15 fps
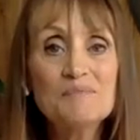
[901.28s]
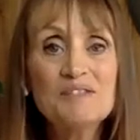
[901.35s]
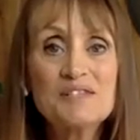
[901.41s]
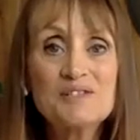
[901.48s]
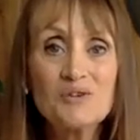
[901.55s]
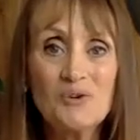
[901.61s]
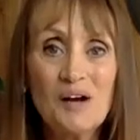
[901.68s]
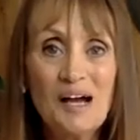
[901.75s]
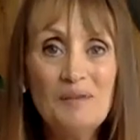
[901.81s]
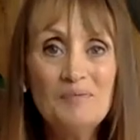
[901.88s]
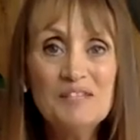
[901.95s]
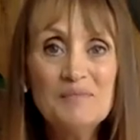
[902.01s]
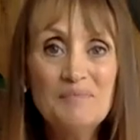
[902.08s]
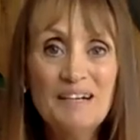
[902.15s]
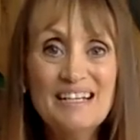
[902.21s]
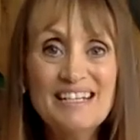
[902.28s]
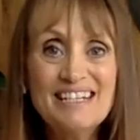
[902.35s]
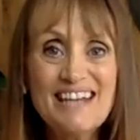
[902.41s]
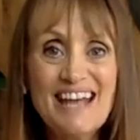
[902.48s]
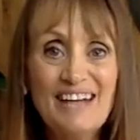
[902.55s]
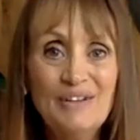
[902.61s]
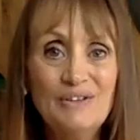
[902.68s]
to subscribe subscribe to my
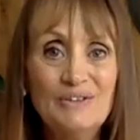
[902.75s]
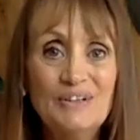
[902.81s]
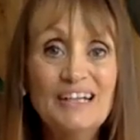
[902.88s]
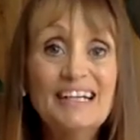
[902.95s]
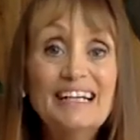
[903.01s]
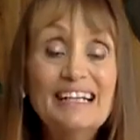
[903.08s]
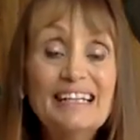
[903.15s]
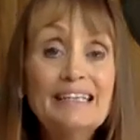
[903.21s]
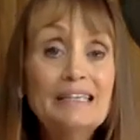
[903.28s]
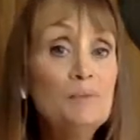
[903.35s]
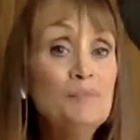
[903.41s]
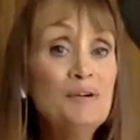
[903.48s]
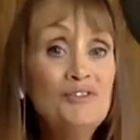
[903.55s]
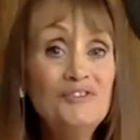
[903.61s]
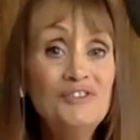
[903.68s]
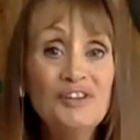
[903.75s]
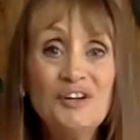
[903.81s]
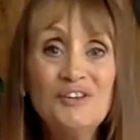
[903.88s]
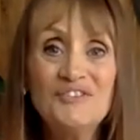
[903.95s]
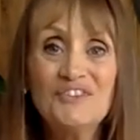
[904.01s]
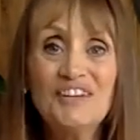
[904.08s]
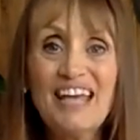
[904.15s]
channel and click the bell for
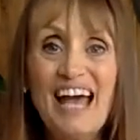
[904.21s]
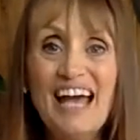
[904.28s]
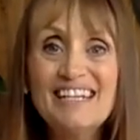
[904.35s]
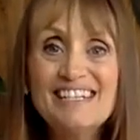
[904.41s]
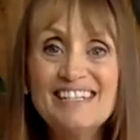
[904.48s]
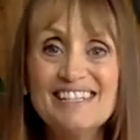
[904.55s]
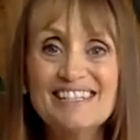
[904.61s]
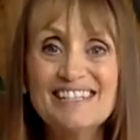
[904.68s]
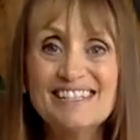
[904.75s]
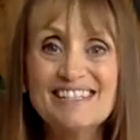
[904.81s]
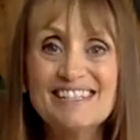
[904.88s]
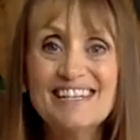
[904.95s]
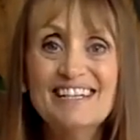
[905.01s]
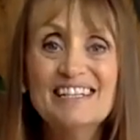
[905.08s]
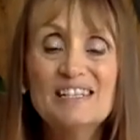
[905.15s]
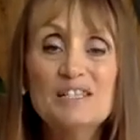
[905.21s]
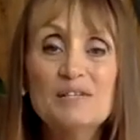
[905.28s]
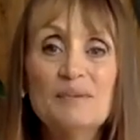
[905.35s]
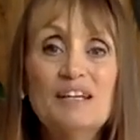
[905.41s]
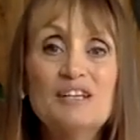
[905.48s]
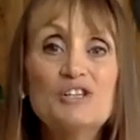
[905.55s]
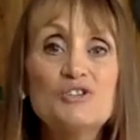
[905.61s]
notifications
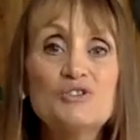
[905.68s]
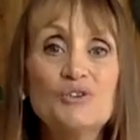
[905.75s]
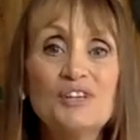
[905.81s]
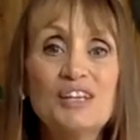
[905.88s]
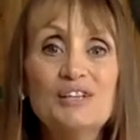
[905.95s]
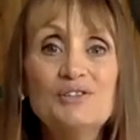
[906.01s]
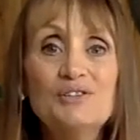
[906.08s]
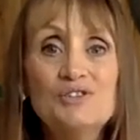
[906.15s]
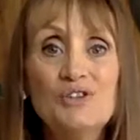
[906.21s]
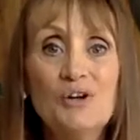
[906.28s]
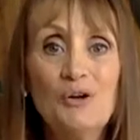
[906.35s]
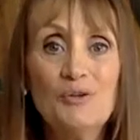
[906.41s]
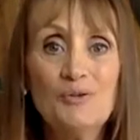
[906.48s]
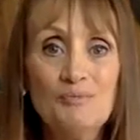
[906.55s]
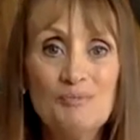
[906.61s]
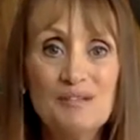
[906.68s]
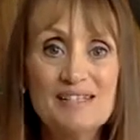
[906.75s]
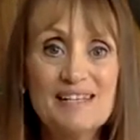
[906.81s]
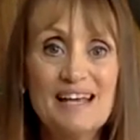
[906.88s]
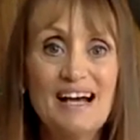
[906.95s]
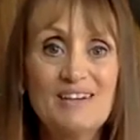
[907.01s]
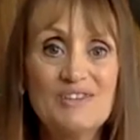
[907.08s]
to make sure that you don't
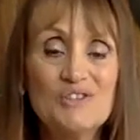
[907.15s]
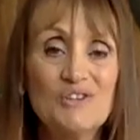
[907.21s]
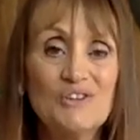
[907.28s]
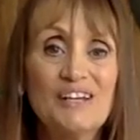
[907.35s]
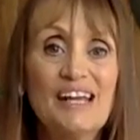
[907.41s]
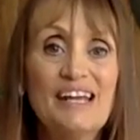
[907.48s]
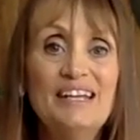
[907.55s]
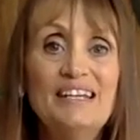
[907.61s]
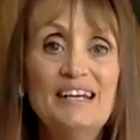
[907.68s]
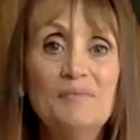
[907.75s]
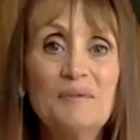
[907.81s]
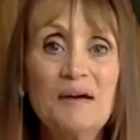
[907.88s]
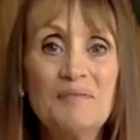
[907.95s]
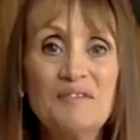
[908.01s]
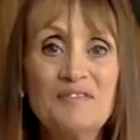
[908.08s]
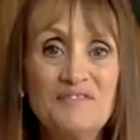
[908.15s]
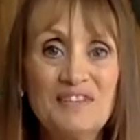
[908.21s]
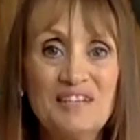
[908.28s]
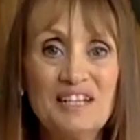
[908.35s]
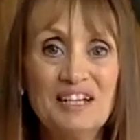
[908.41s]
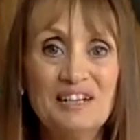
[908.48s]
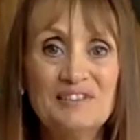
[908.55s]
miss out on any upcoming
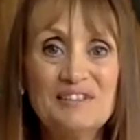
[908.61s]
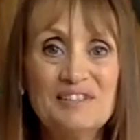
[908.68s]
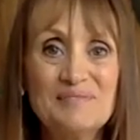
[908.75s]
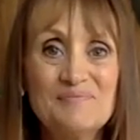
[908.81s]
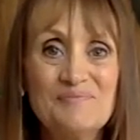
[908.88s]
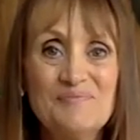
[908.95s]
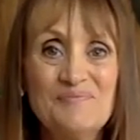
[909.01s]
videos.